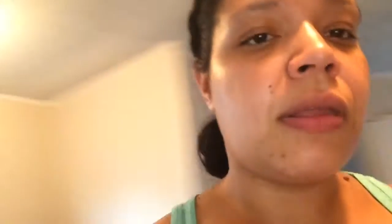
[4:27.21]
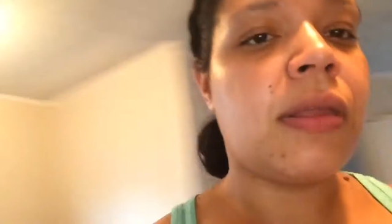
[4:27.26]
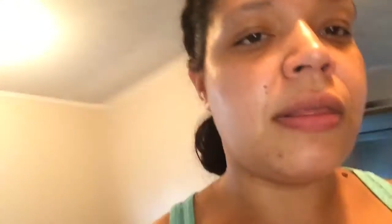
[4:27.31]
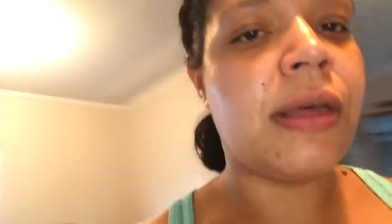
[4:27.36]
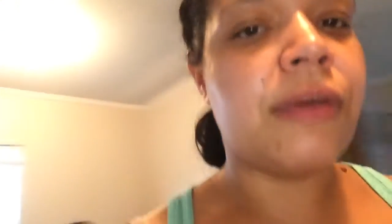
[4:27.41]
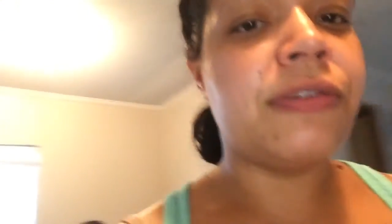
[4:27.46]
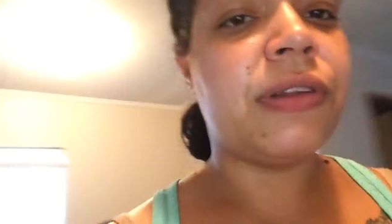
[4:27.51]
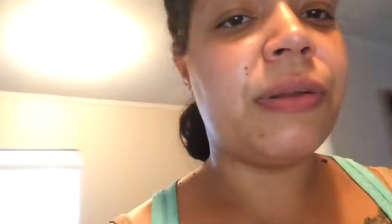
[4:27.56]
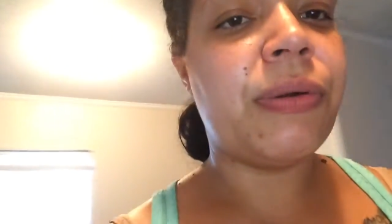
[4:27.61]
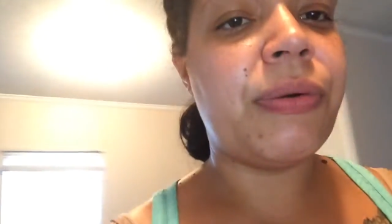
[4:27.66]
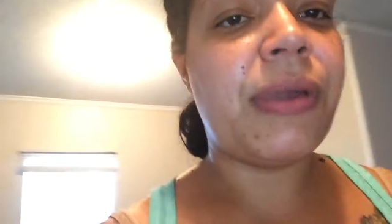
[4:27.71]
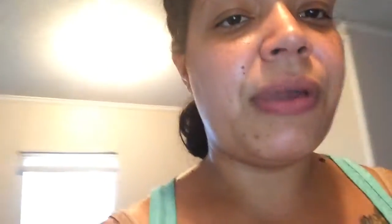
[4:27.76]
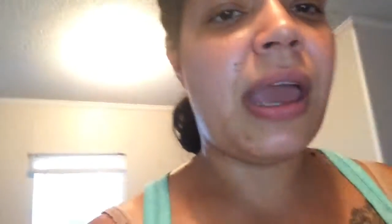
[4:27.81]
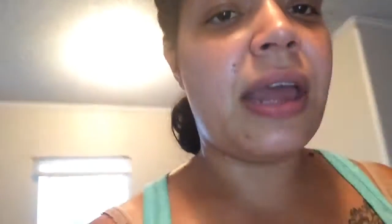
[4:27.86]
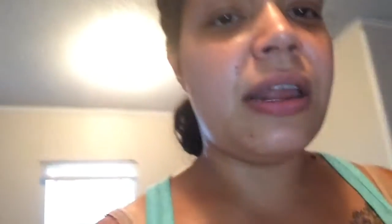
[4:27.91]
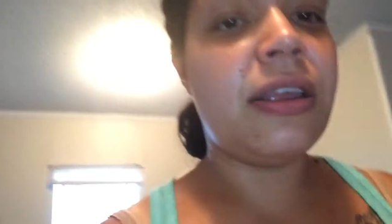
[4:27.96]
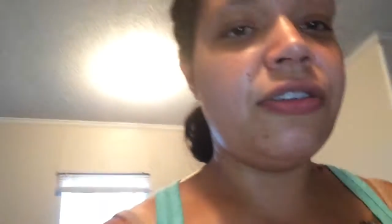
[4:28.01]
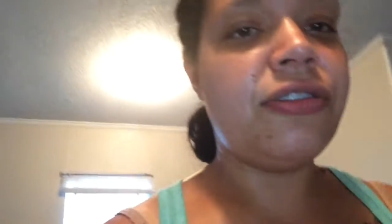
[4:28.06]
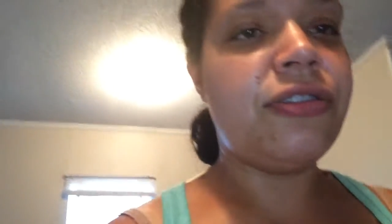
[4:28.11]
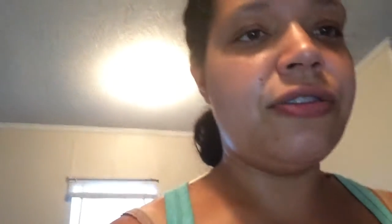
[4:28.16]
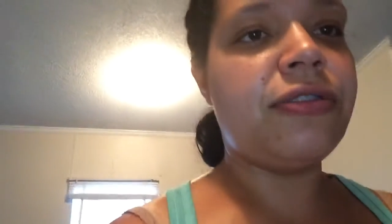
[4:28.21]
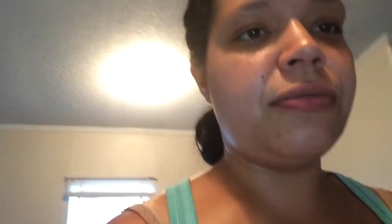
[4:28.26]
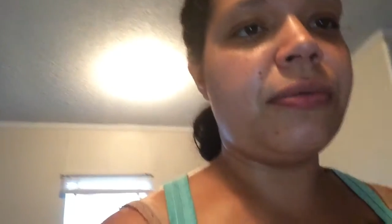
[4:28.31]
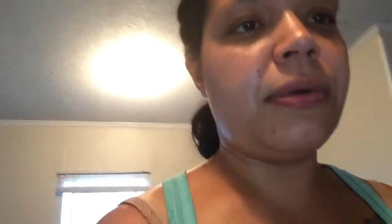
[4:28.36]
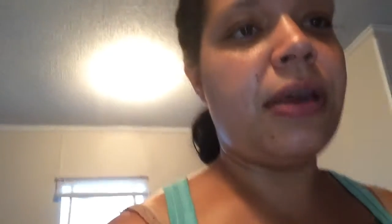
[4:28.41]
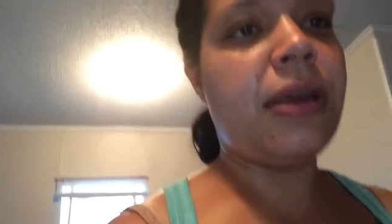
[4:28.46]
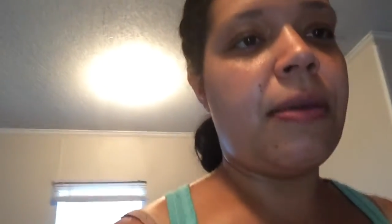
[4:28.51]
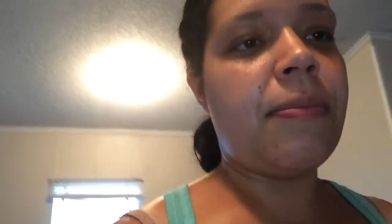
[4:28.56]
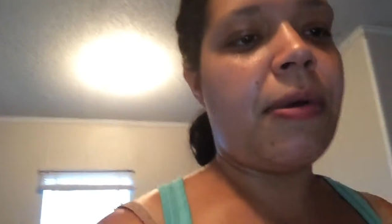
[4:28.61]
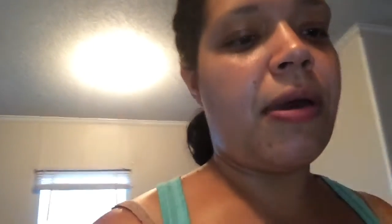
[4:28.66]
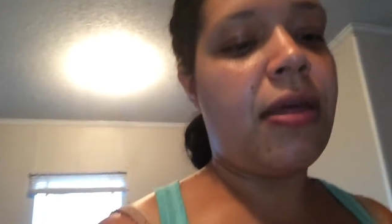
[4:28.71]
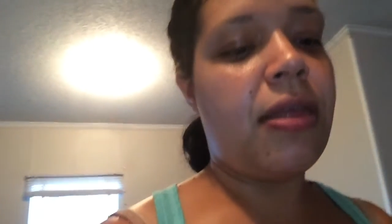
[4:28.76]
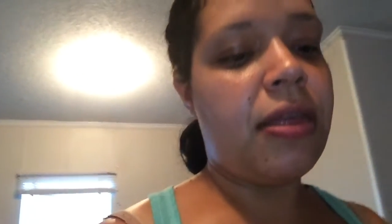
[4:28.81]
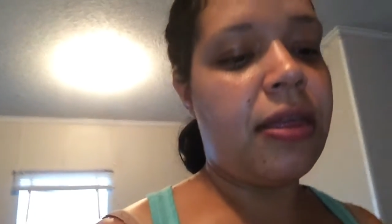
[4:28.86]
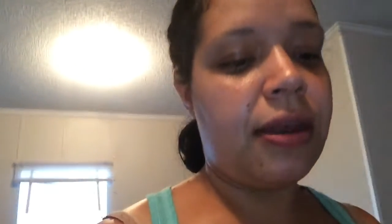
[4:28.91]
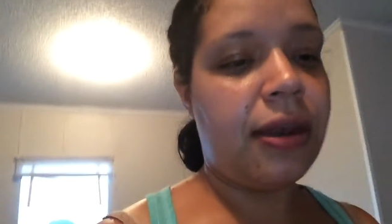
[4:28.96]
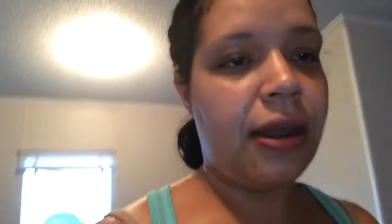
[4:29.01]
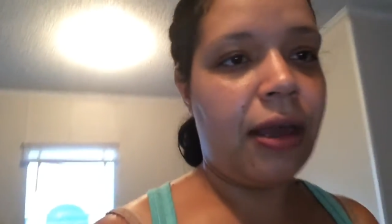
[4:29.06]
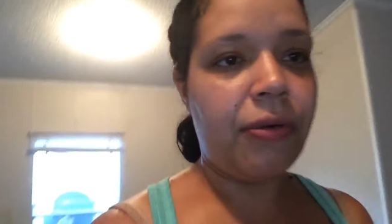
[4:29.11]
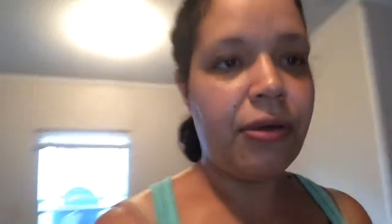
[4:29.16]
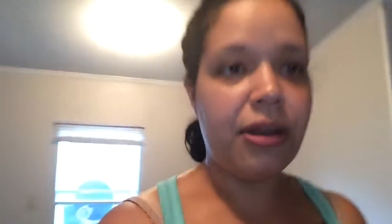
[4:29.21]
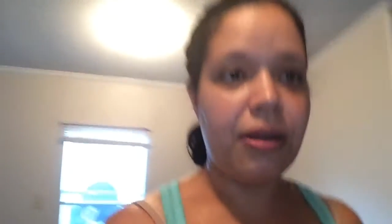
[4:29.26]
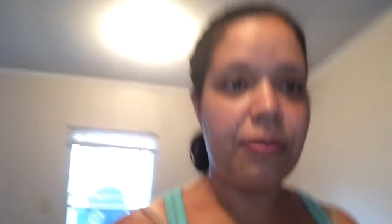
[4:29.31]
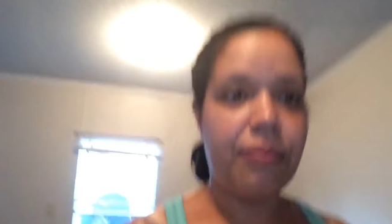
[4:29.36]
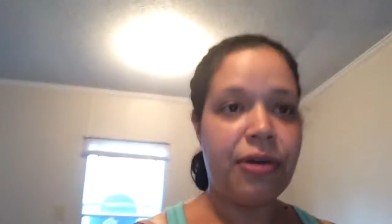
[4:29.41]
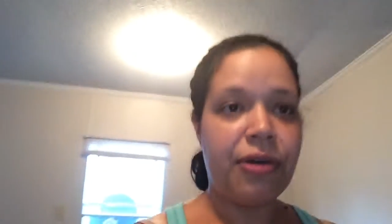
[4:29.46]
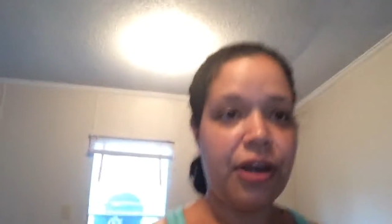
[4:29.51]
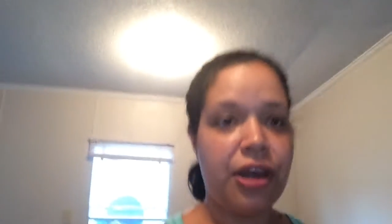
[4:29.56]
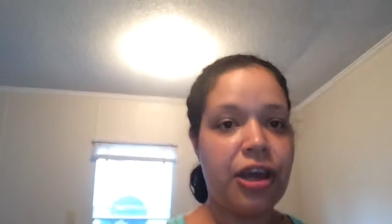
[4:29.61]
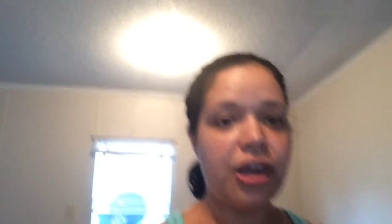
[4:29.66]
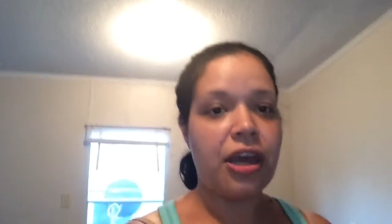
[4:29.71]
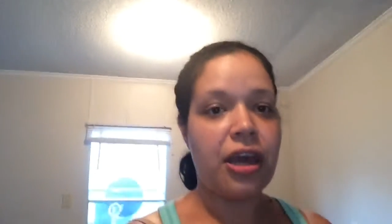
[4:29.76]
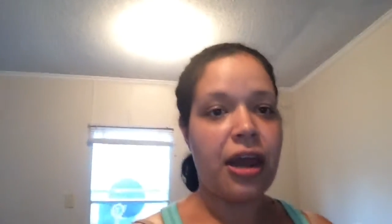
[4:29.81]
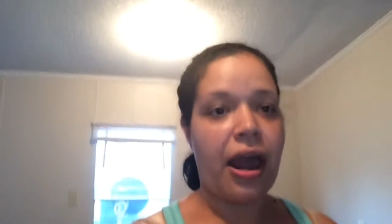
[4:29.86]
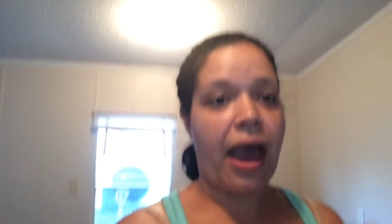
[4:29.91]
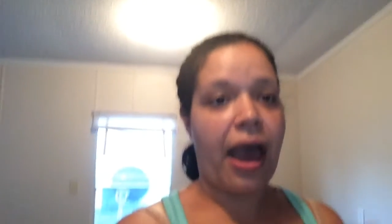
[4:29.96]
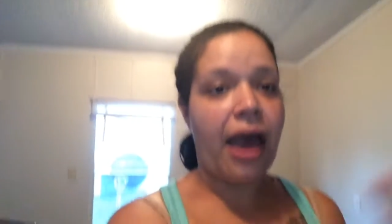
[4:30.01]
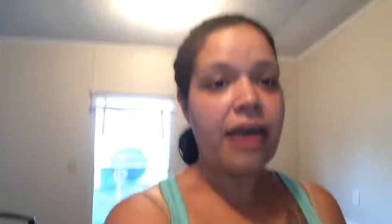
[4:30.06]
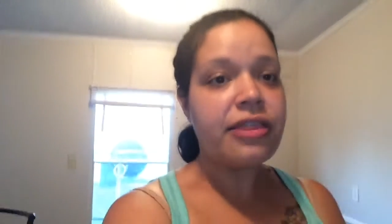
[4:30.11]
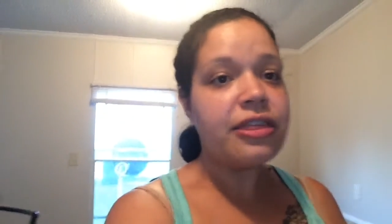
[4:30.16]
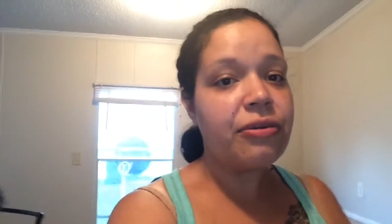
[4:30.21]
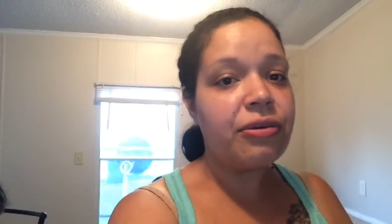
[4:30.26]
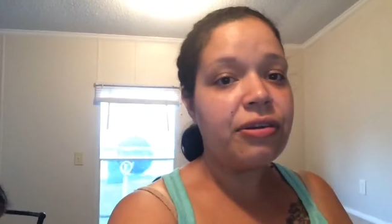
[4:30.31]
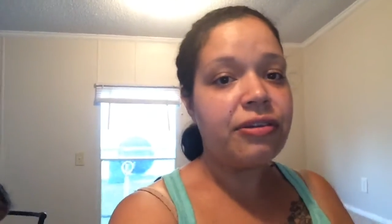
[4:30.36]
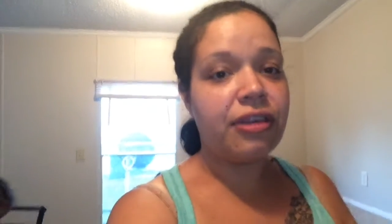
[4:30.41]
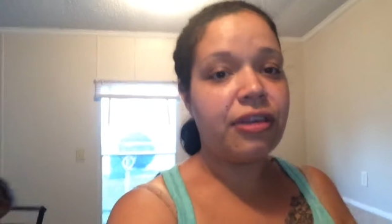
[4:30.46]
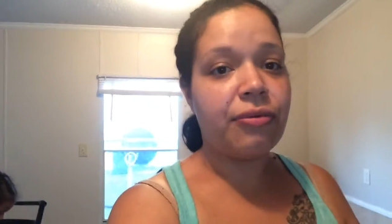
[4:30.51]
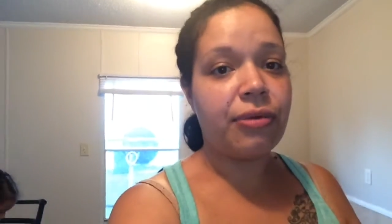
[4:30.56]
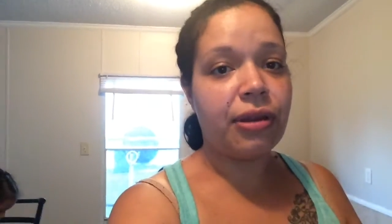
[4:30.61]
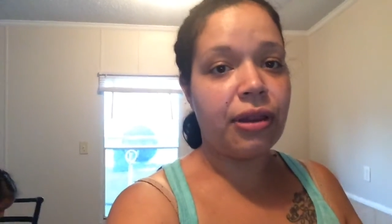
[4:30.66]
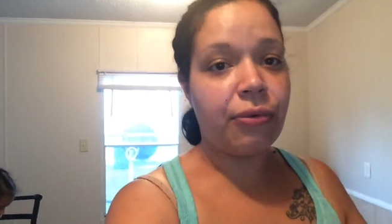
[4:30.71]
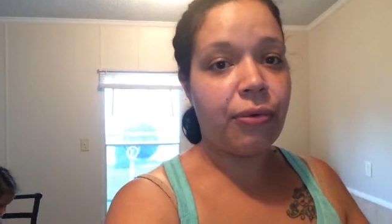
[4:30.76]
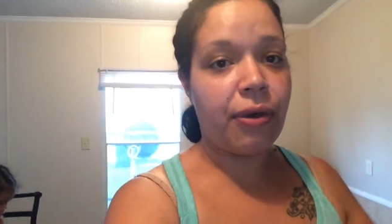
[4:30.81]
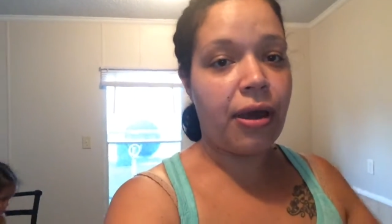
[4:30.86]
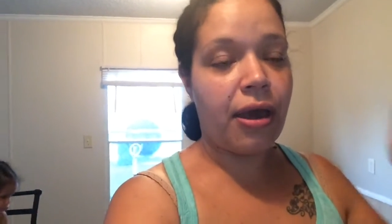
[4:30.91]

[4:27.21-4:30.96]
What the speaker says: That was the one we had issues with. But other than that, we've done pretty good. I think we've done